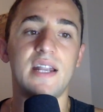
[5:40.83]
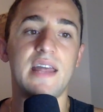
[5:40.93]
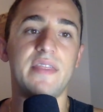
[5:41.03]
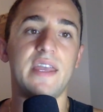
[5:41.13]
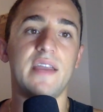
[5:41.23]
I
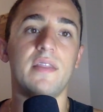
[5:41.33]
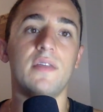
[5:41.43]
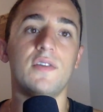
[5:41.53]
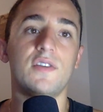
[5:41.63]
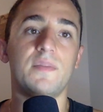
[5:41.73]
think
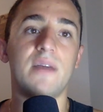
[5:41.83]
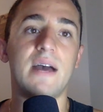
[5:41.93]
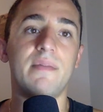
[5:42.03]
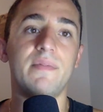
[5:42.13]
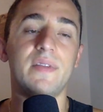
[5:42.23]
those are
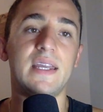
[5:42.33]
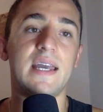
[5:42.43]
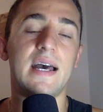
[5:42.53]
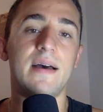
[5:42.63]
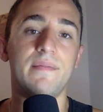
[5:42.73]
probably
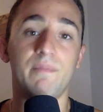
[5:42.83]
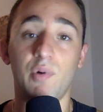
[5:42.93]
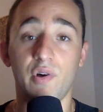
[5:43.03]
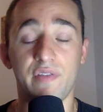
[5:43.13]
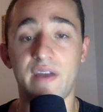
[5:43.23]

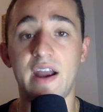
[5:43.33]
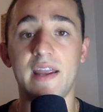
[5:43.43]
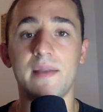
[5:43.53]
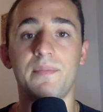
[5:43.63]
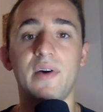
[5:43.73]
both
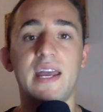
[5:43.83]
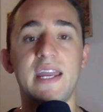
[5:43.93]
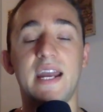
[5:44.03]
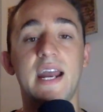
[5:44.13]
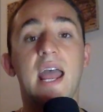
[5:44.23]
very in play
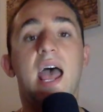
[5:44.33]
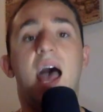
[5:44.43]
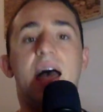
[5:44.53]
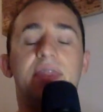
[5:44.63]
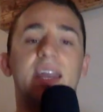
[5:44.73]
here.
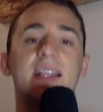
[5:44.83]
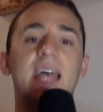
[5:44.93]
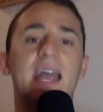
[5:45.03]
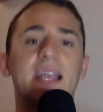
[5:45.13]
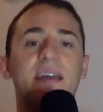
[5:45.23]
I think
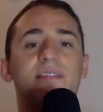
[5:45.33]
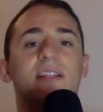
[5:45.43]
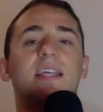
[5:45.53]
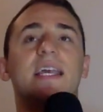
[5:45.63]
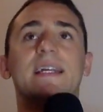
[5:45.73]
that Kevin
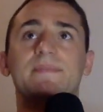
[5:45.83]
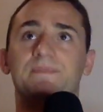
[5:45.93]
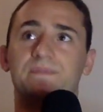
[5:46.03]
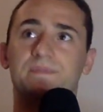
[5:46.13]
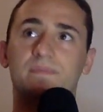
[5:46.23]
Lee
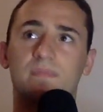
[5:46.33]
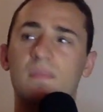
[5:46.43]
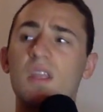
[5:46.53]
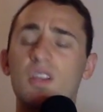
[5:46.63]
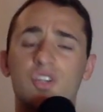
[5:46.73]

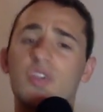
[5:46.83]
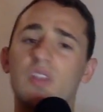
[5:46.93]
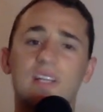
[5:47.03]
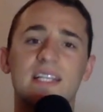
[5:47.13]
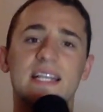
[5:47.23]
should
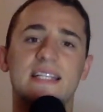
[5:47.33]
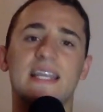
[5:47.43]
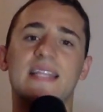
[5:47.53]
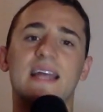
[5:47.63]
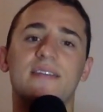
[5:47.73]
look to get
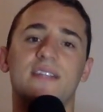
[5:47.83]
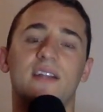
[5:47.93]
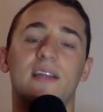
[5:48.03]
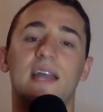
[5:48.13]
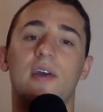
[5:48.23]
takedowns
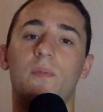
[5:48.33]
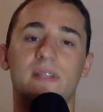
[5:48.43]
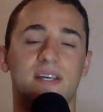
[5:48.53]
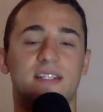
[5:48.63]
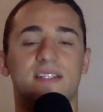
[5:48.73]
early. I hope he
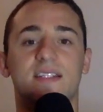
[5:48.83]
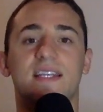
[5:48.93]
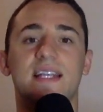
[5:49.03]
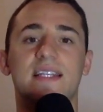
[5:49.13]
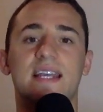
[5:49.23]
does look to
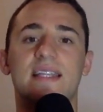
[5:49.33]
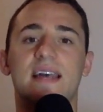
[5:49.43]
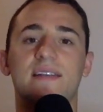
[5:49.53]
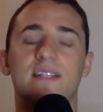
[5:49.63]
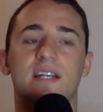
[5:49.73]
get
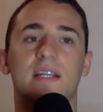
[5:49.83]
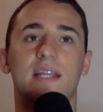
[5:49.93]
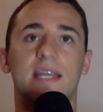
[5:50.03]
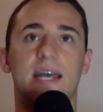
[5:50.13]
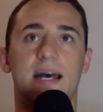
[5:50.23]
takedowns early.